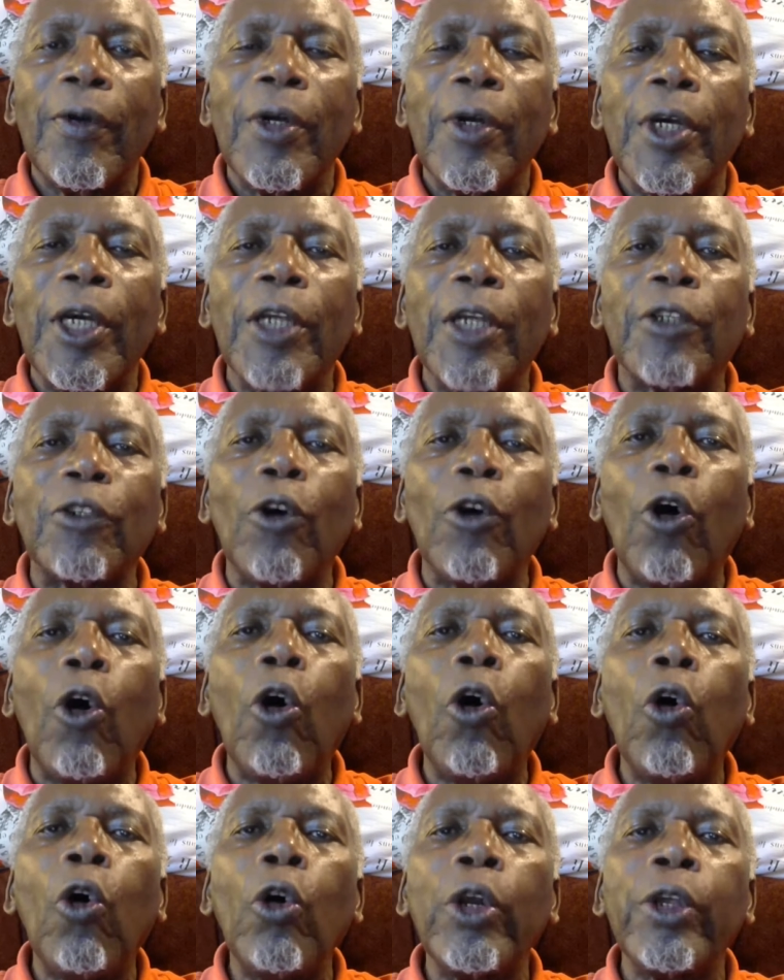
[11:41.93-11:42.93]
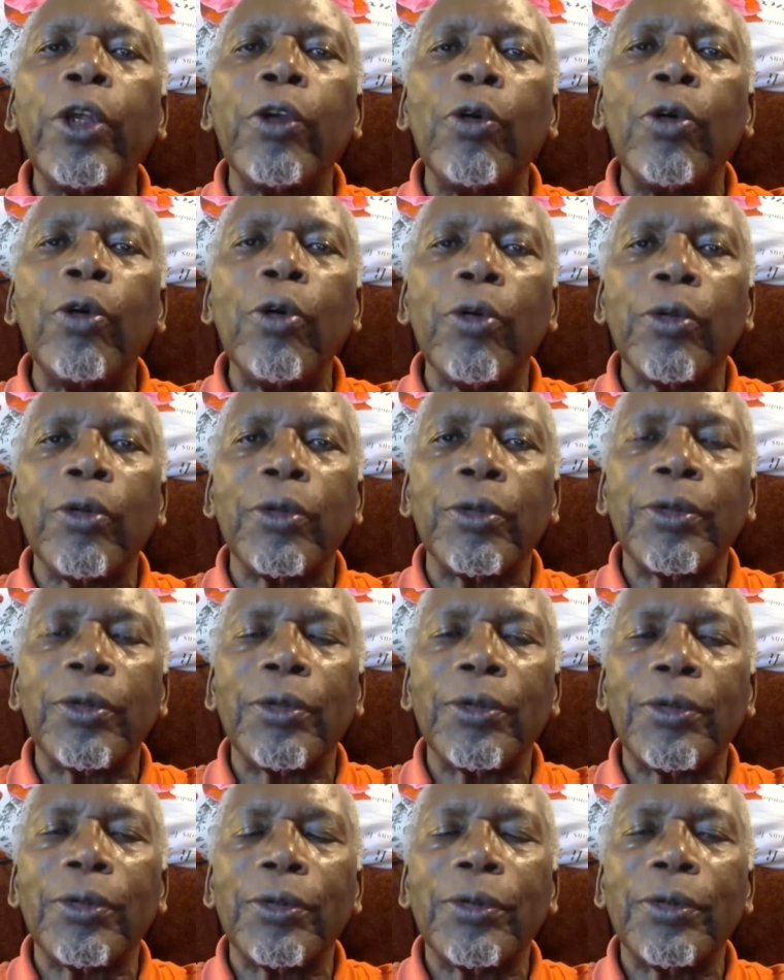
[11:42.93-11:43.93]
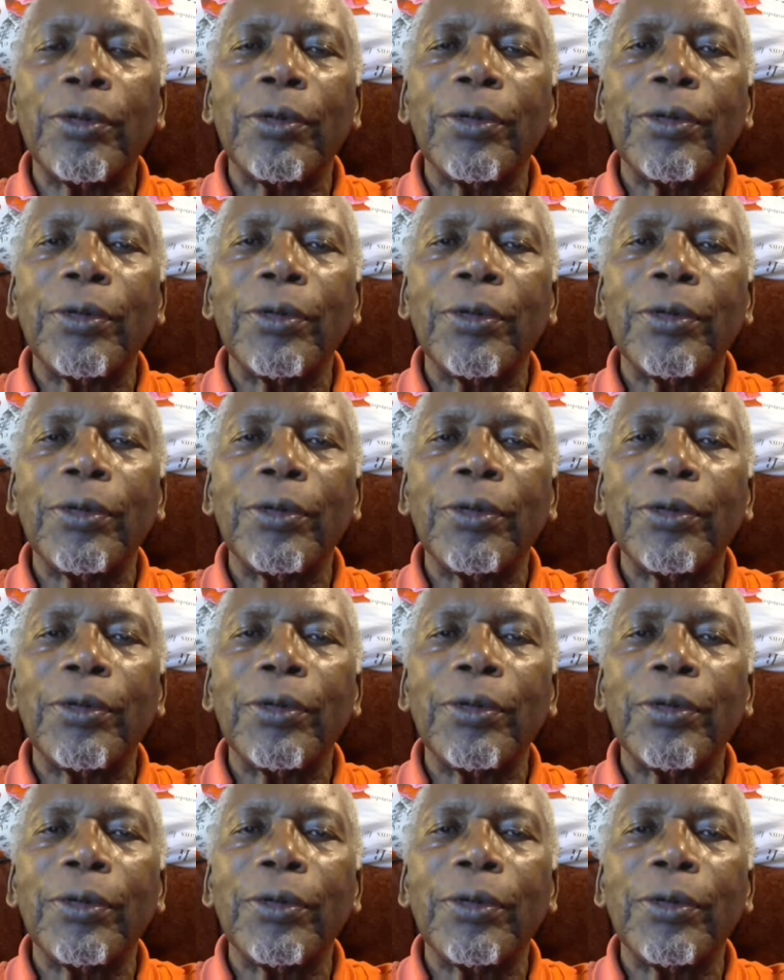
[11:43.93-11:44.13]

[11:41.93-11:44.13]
It's all yours.